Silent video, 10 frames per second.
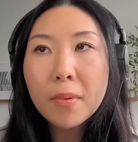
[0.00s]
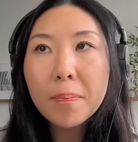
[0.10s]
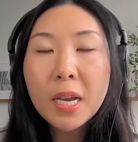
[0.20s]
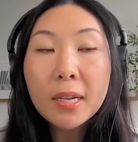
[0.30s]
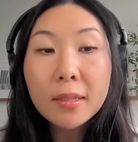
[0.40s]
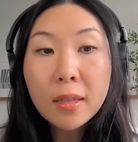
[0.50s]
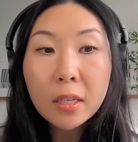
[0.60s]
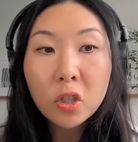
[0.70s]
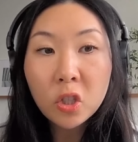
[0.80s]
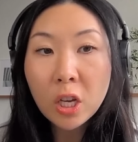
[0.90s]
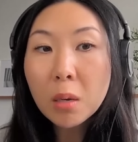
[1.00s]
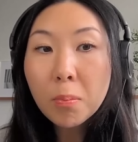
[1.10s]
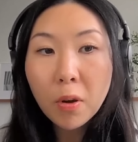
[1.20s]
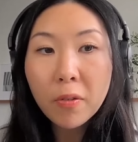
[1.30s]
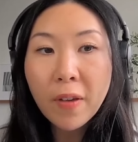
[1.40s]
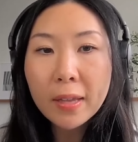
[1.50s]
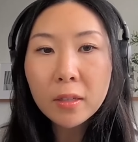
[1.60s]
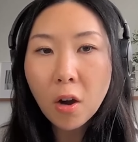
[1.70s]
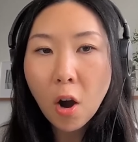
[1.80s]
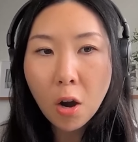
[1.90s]
because this gene prevents
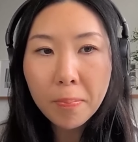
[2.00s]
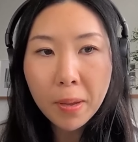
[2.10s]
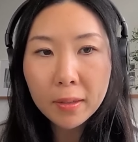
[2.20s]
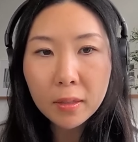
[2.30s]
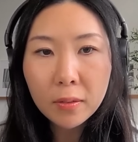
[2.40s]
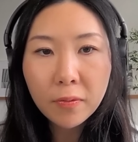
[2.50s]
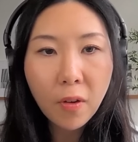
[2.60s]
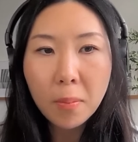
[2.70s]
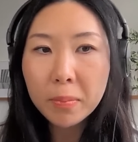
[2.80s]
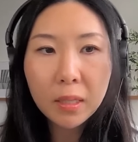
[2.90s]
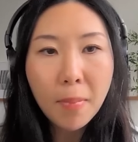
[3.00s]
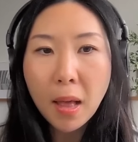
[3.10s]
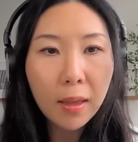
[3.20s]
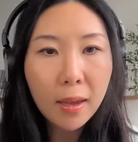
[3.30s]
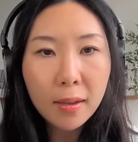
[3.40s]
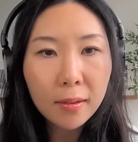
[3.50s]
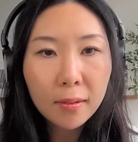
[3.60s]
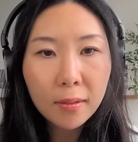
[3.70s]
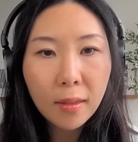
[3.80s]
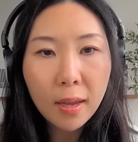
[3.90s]
our armpits from smelling.
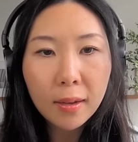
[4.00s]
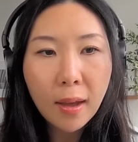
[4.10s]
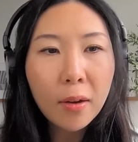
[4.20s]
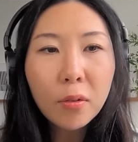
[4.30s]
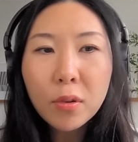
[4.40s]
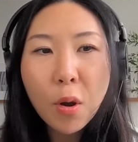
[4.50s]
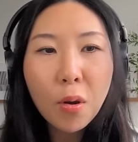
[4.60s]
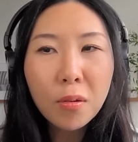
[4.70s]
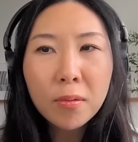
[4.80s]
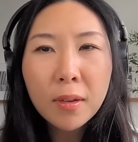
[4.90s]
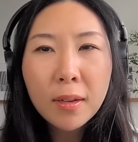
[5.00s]
Like, I don't know